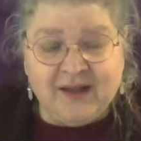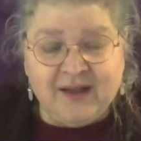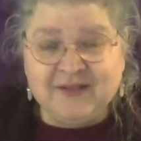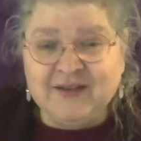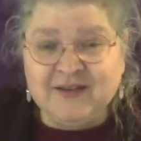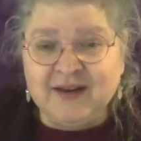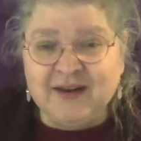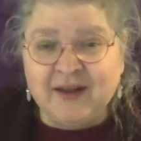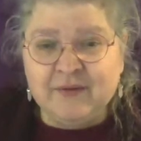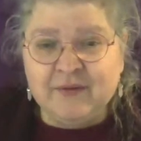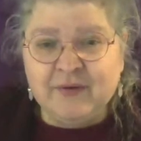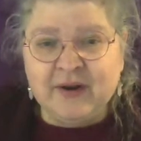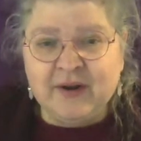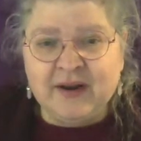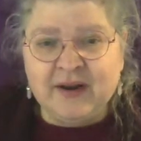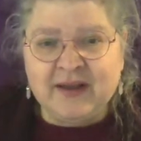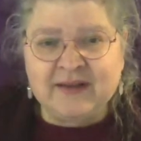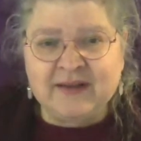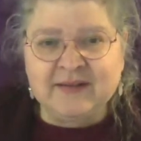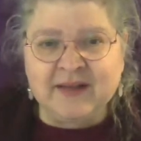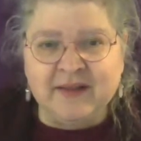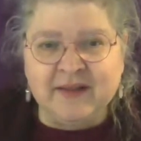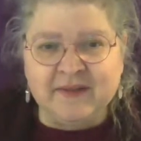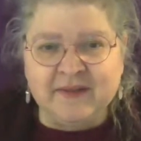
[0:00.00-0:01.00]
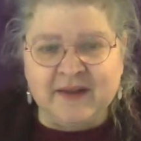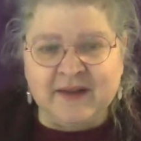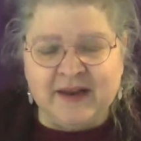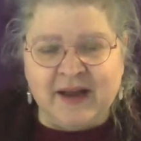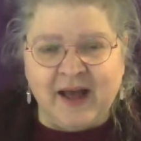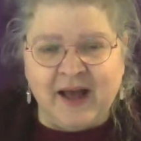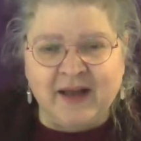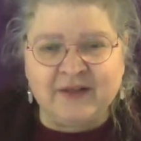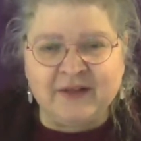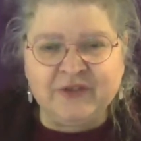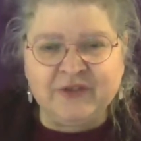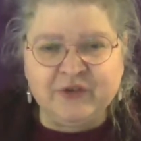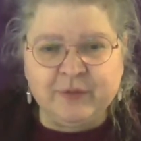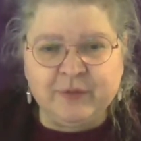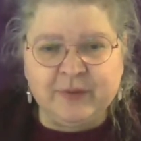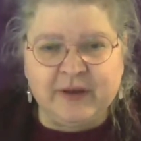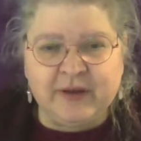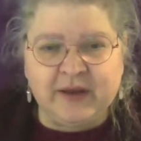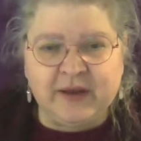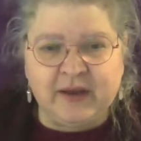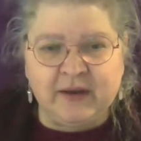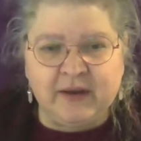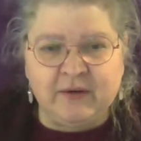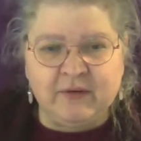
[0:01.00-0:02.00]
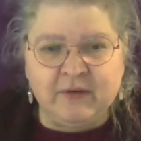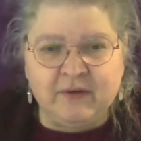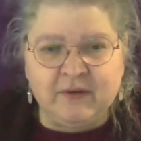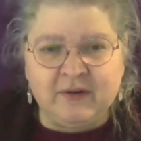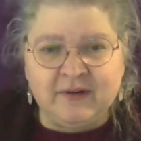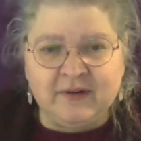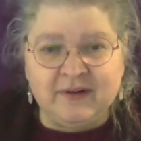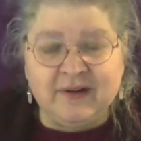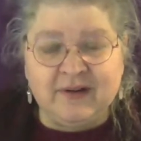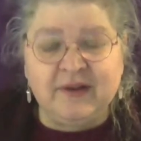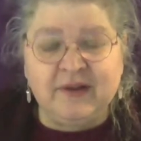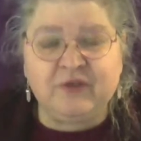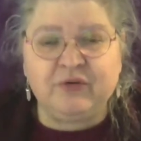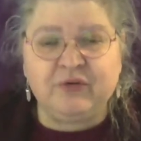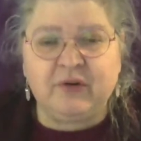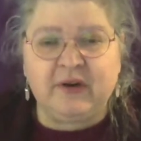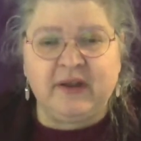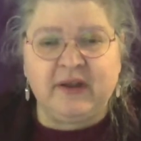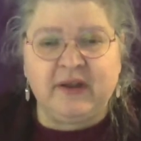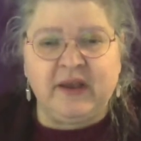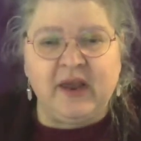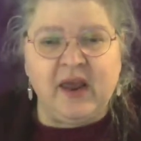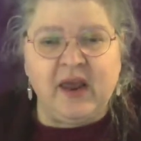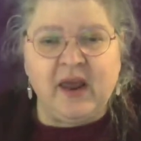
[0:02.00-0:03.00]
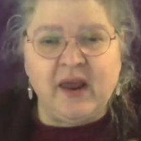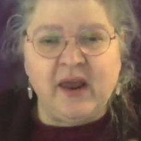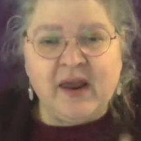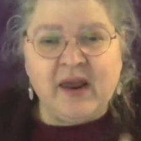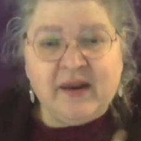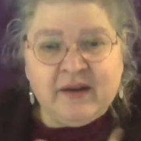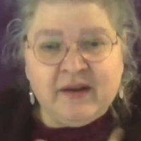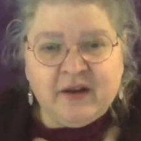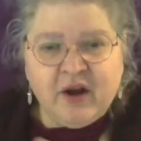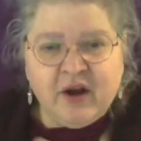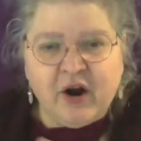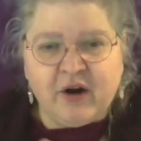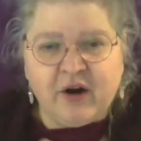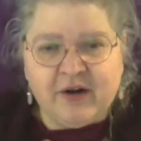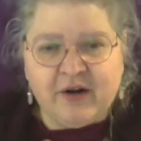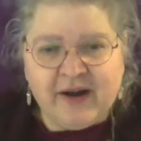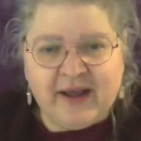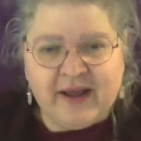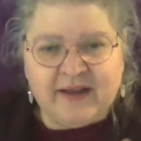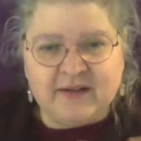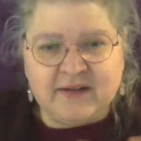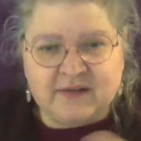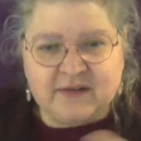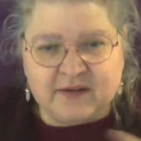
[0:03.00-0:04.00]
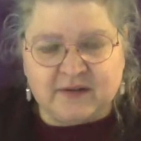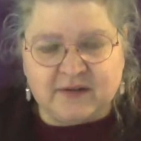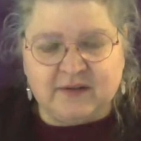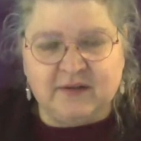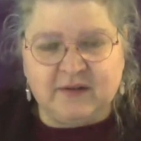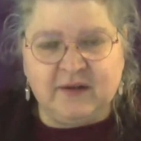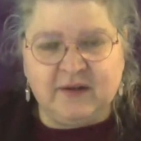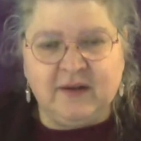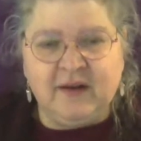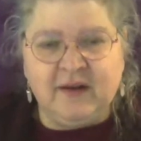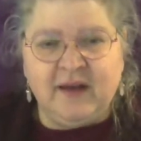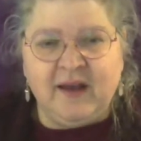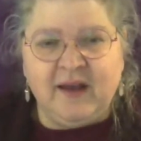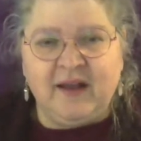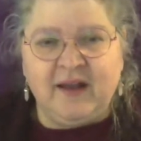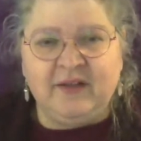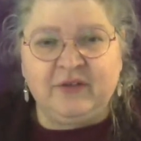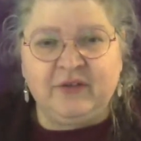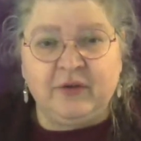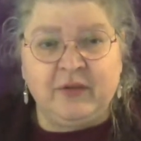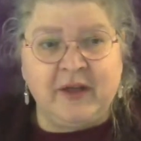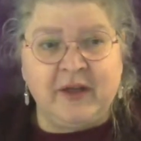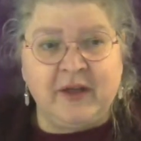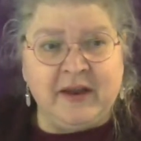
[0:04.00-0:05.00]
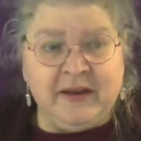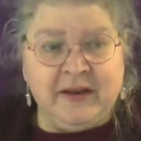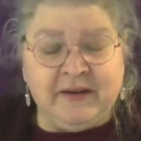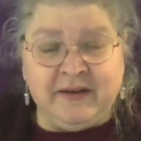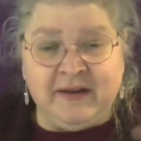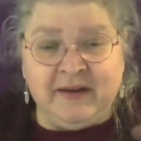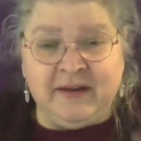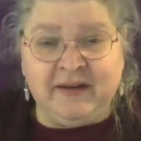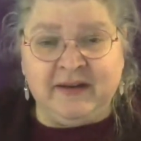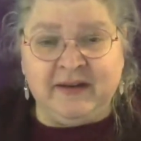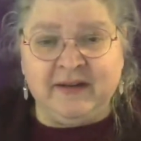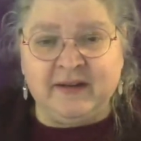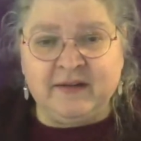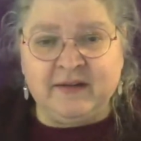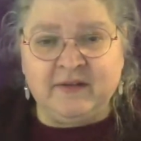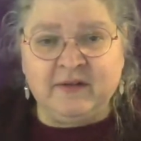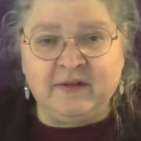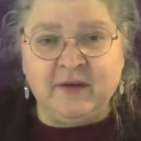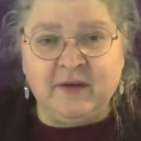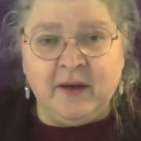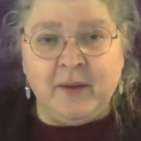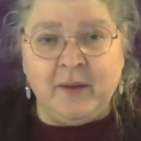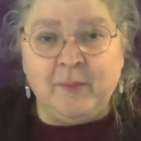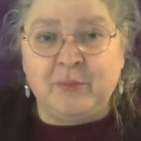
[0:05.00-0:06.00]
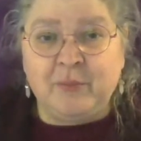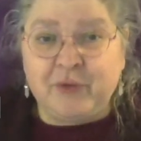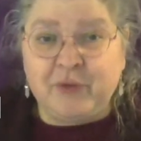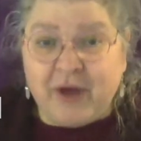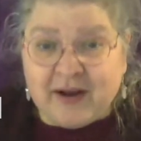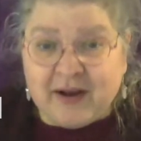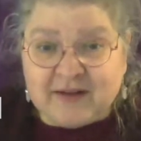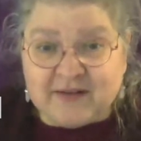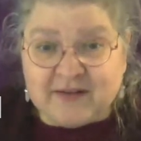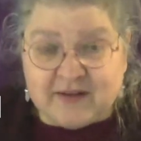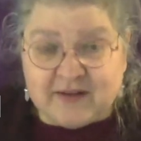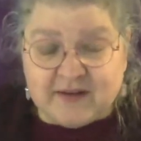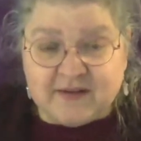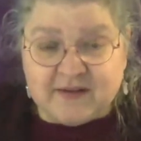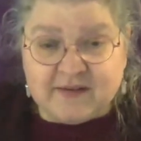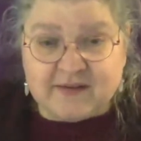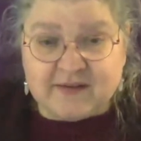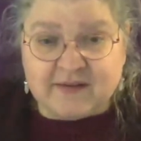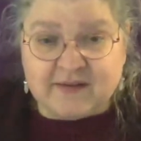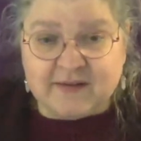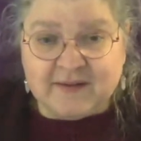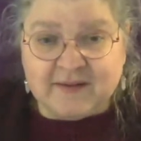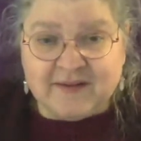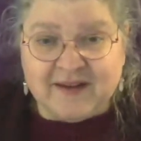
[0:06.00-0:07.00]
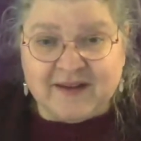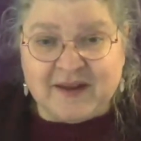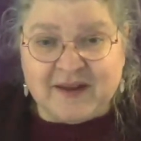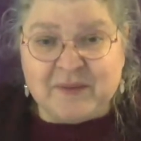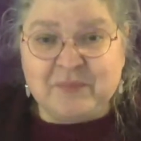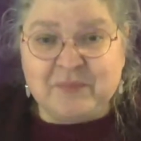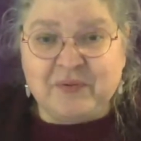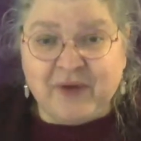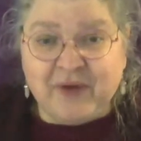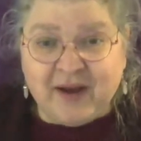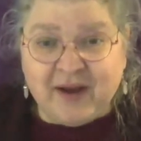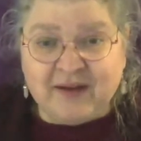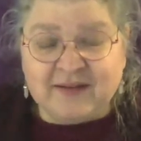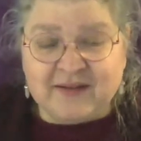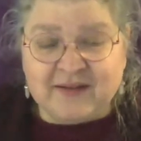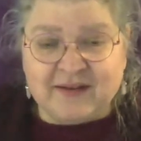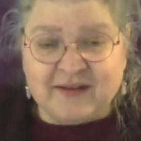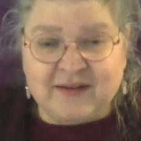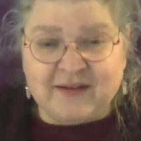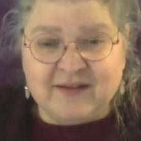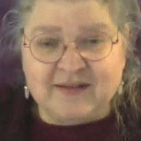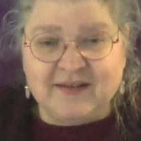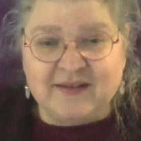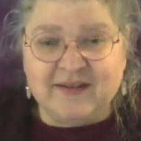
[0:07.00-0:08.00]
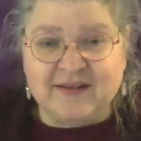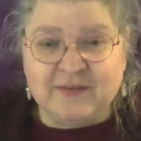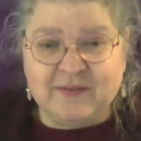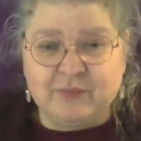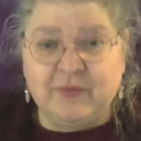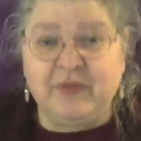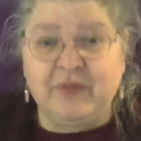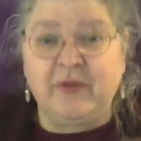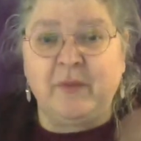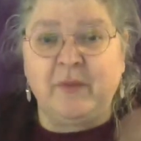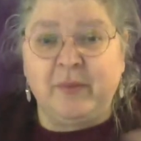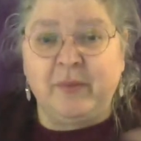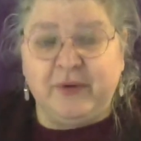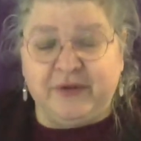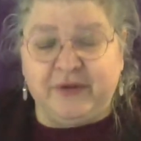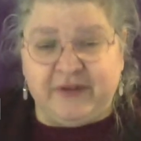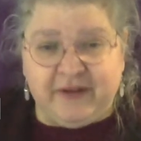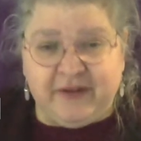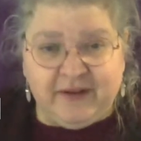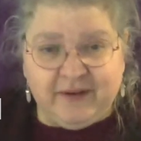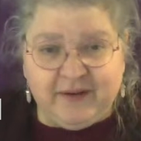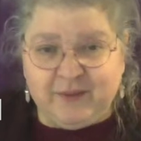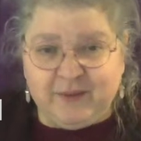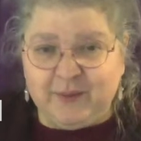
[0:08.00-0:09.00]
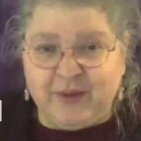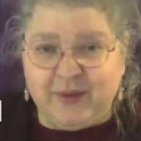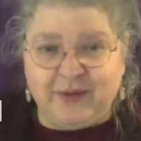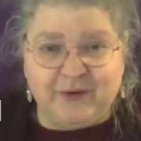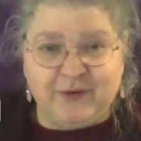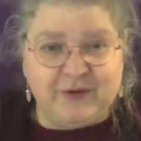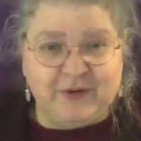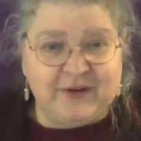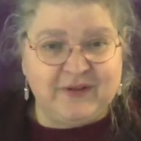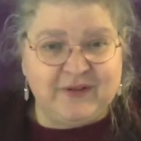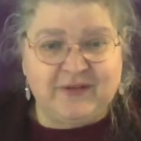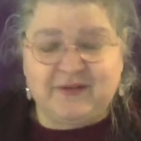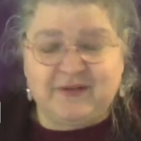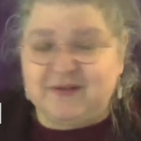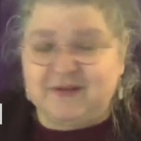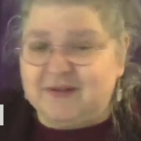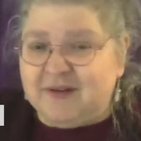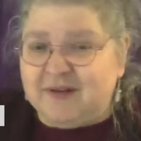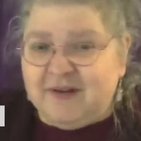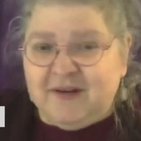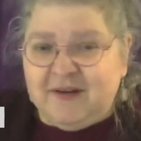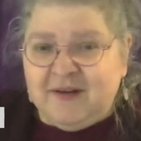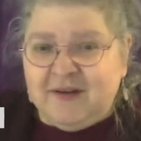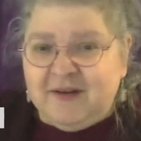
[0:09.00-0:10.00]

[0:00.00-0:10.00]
until I realized that it had to be literally incarnated, and so that it needed practice. And practice is with the body, whether it's